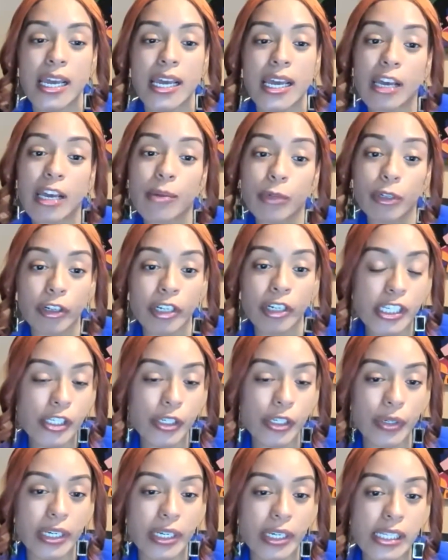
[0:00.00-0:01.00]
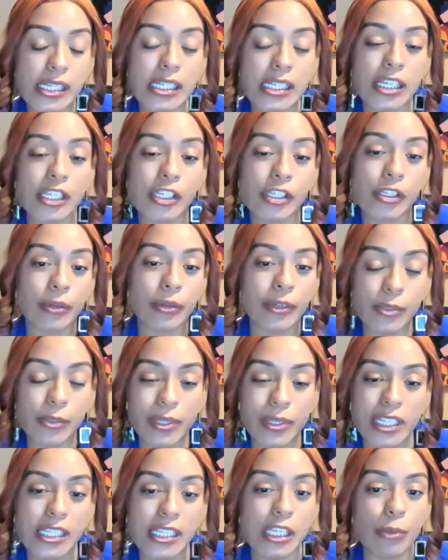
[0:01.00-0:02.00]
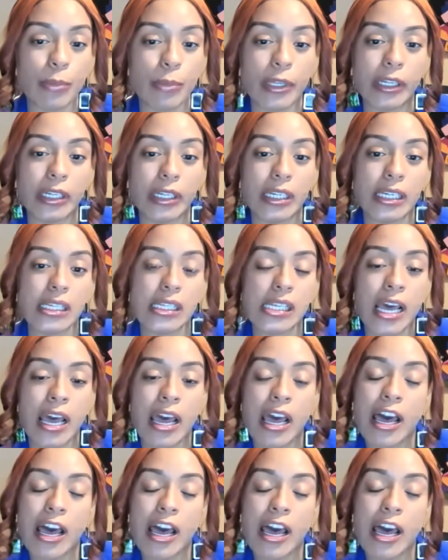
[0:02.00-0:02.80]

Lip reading: immigrant students, students with disabilities,